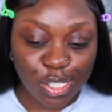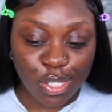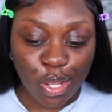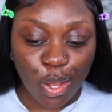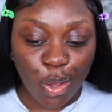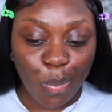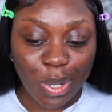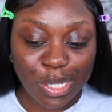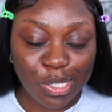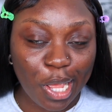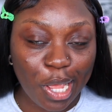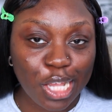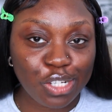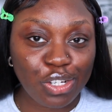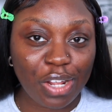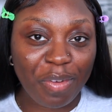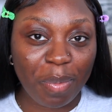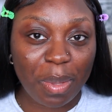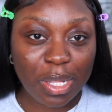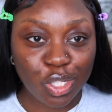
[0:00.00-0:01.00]
so we're starting
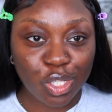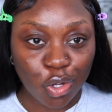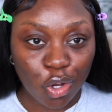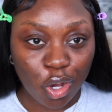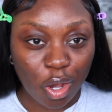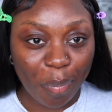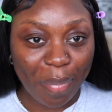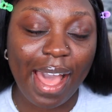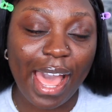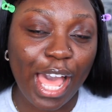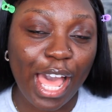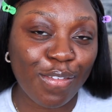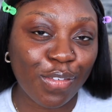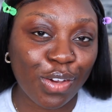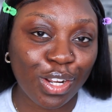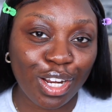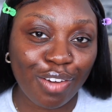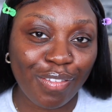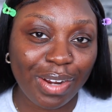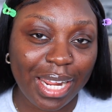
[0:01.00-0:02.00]
straight from the top. I have
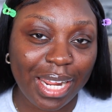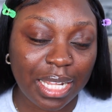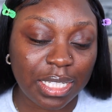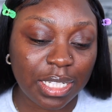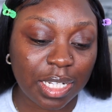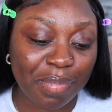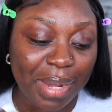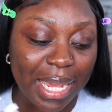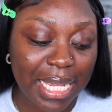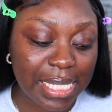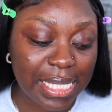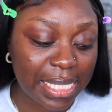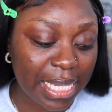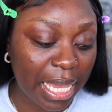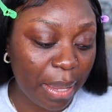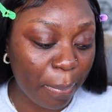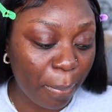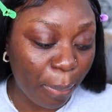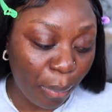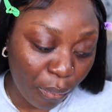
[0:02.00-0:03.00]
gone already and done my
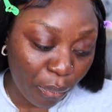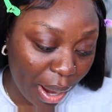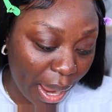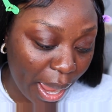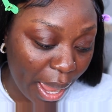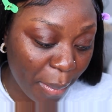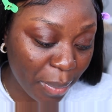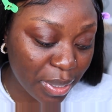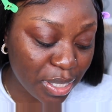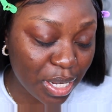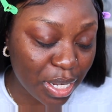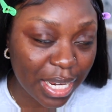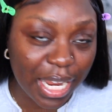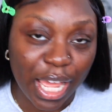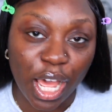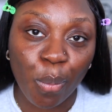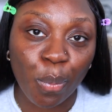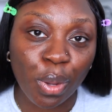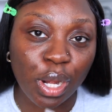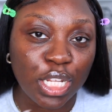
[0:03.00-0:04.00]
skin prep, so
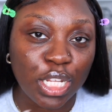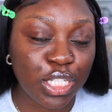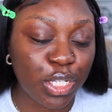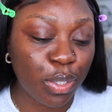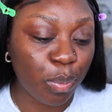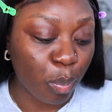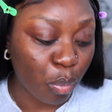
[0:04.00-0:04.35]
now I'm gonna do